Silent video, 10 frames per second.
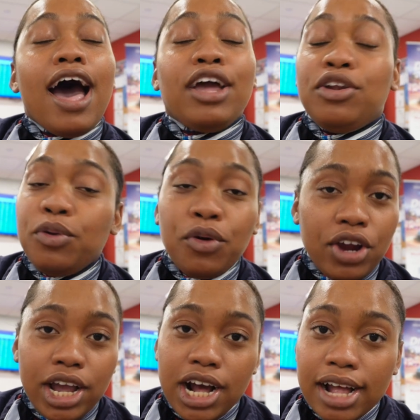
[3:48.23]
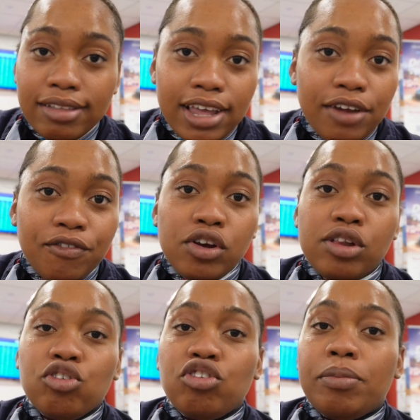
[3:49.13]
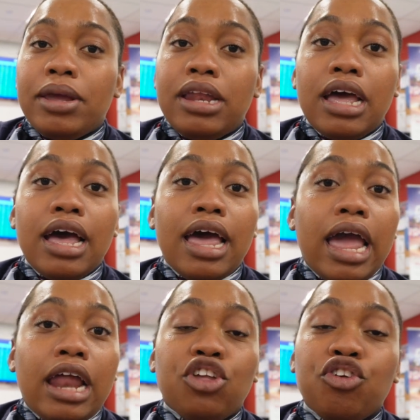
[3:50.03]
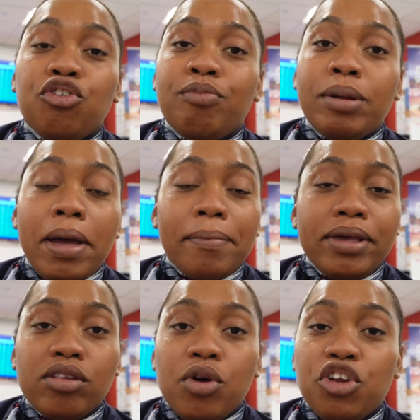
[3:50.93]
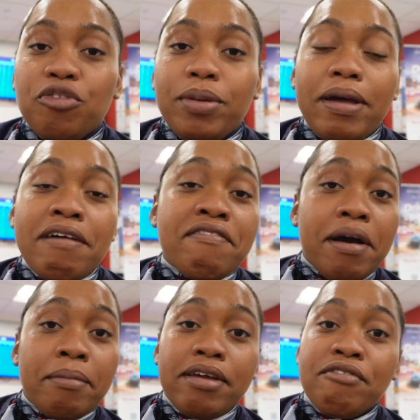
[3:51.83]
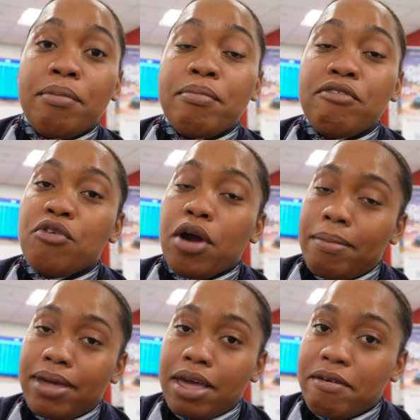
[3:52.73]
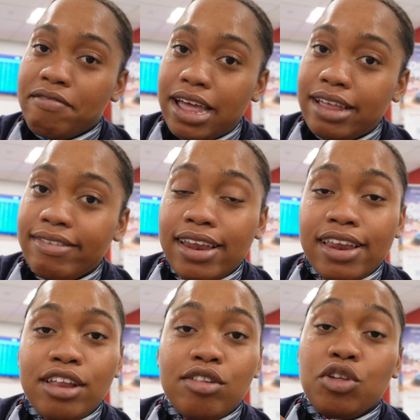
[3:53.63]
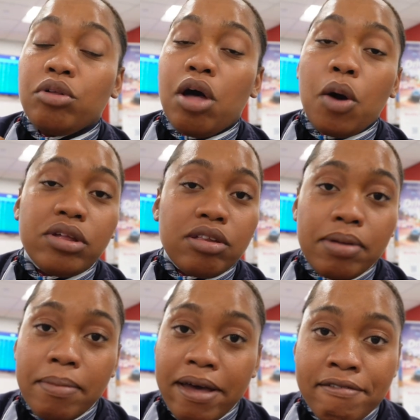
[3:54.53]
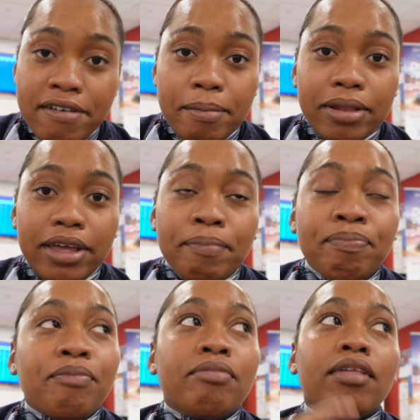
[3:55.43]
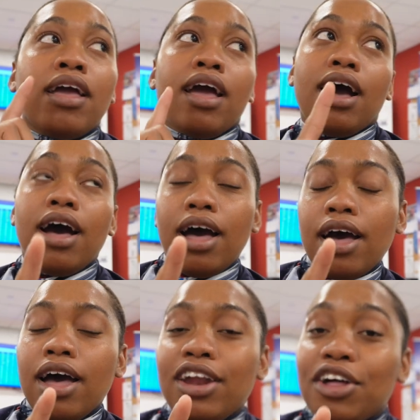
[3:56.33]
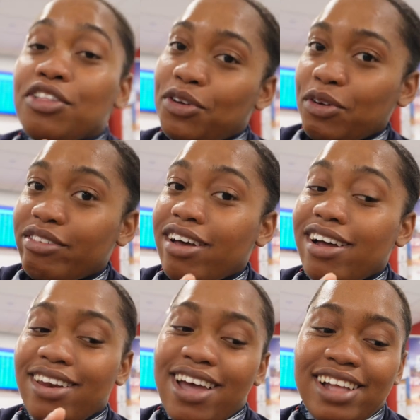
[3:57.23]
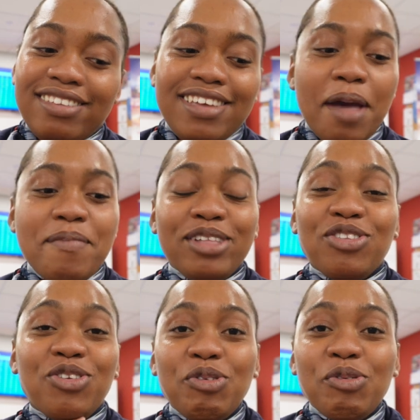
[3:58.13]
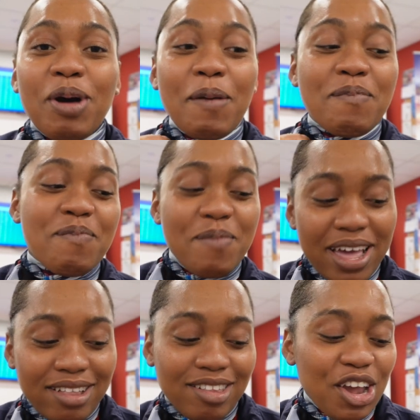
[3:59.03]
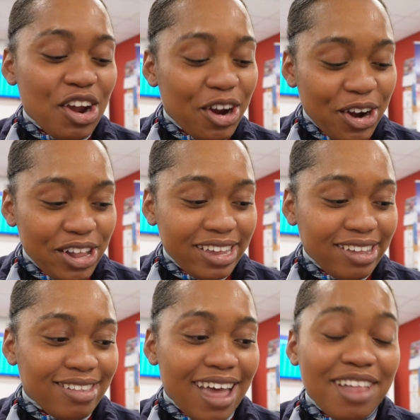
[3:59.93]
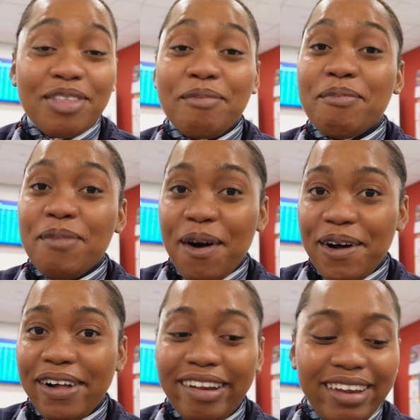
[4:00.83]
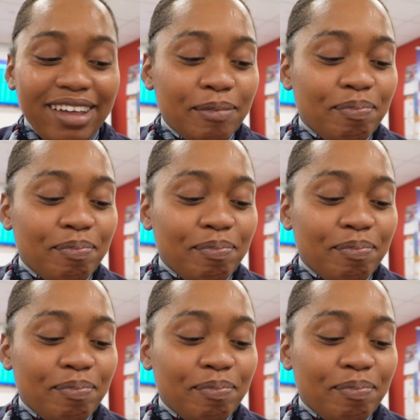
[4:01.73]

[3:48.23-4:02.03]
I do create content for social media and you've been my B squad, you've been my family from before I became a flight attendant, so you'll always be my family. Another note on that, I met two amazing girlies at the mall.